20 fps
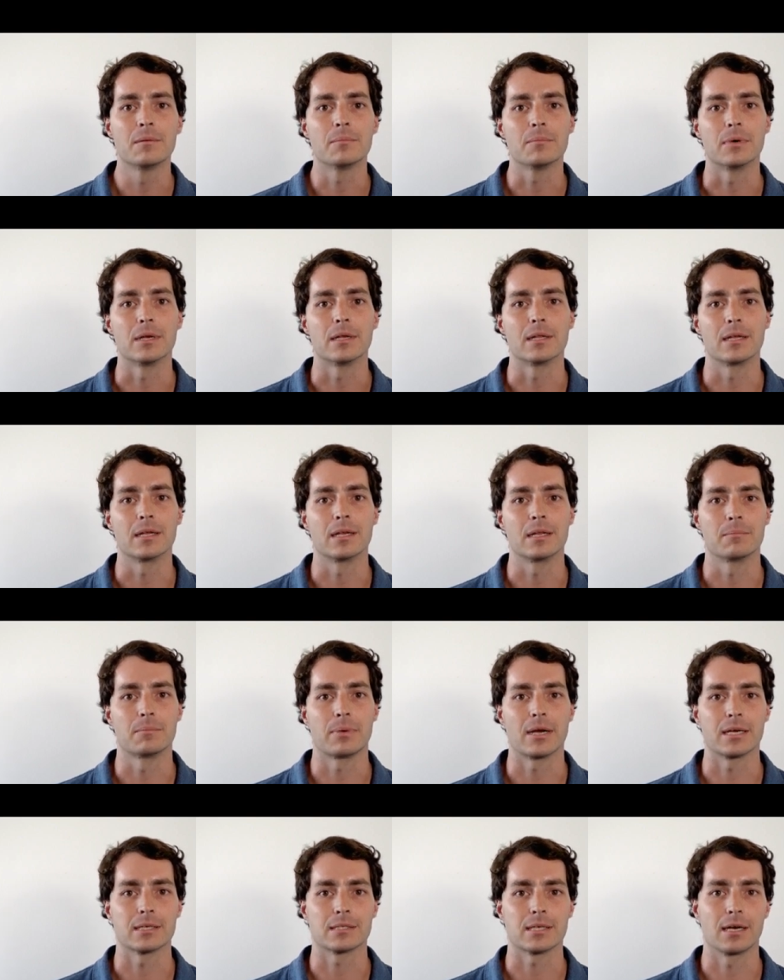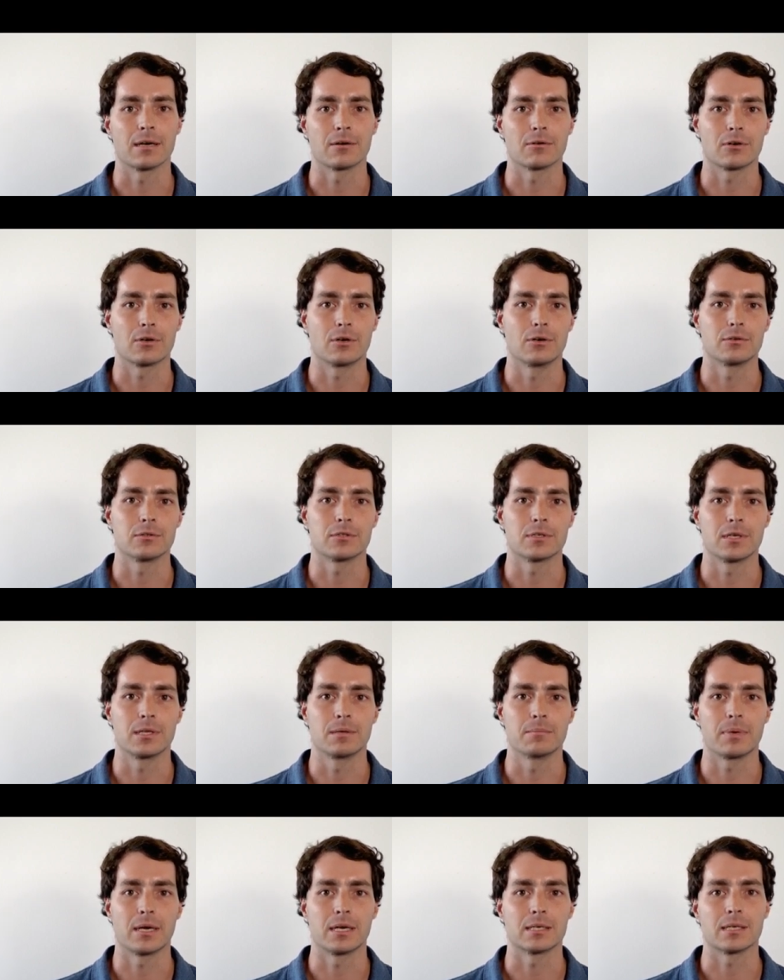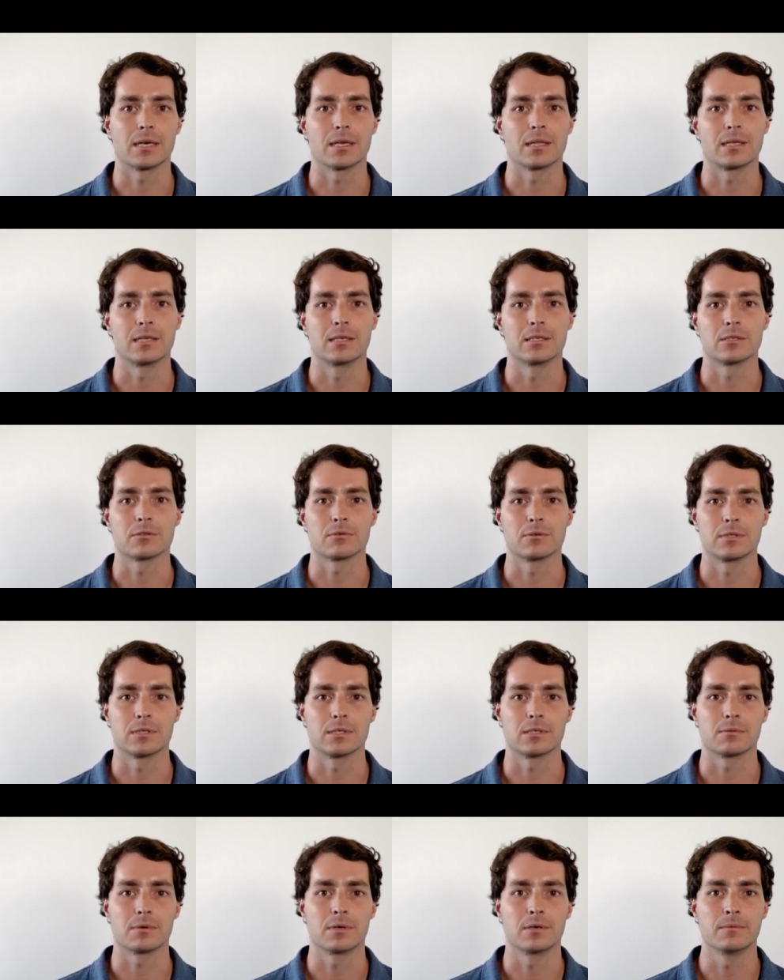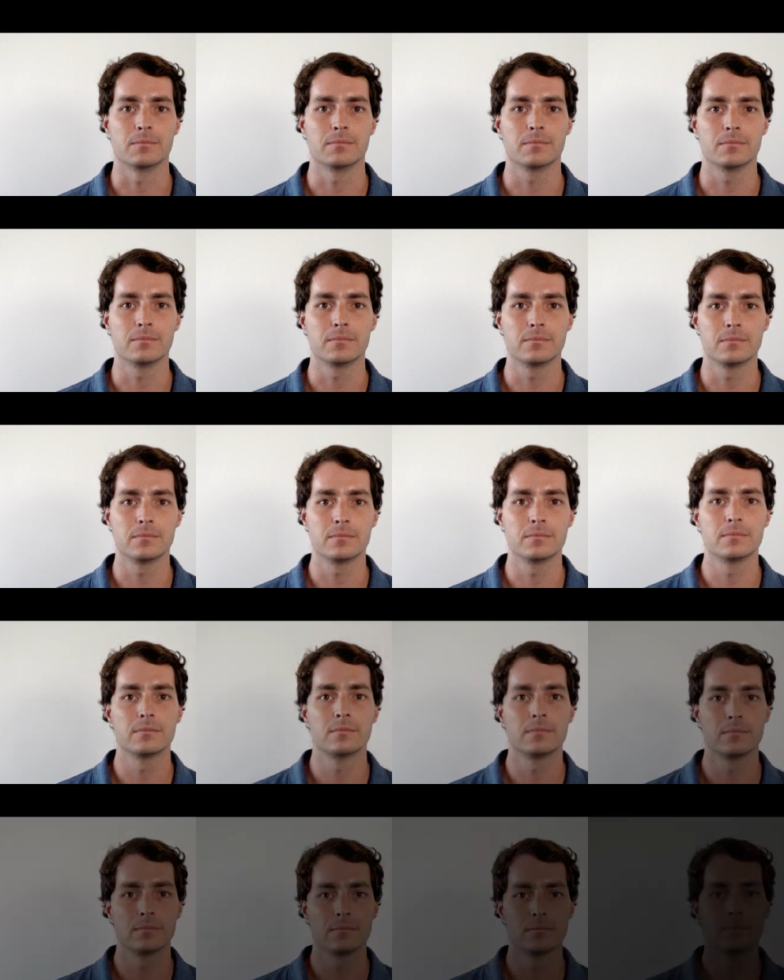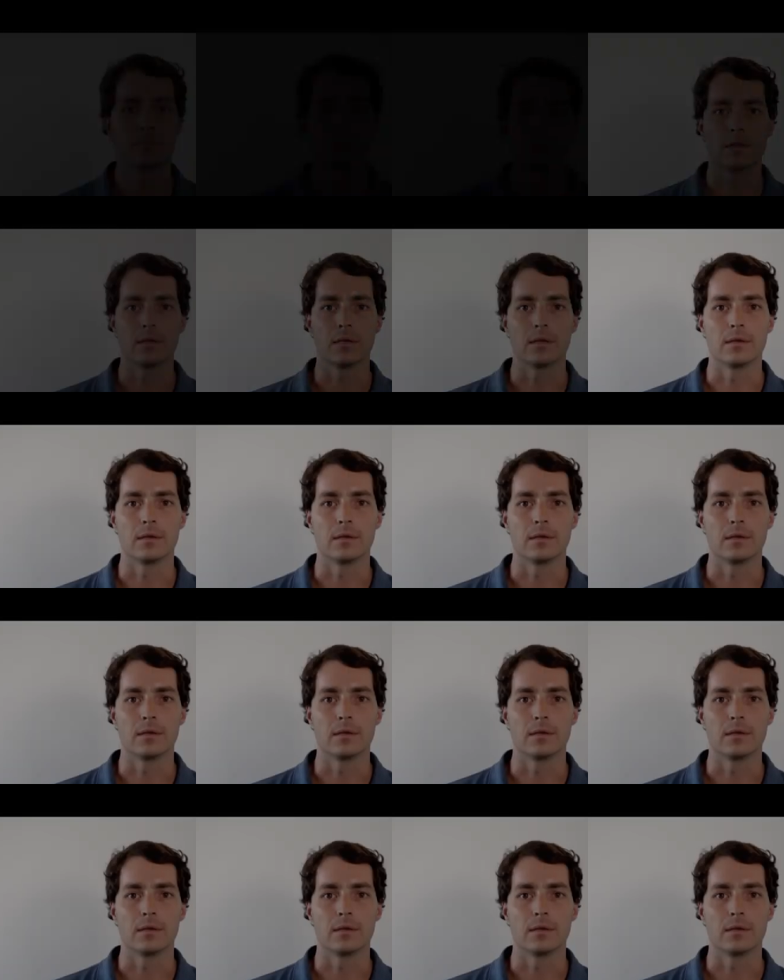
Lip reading: but it impacts agriculture, it impacts other industries as well. I think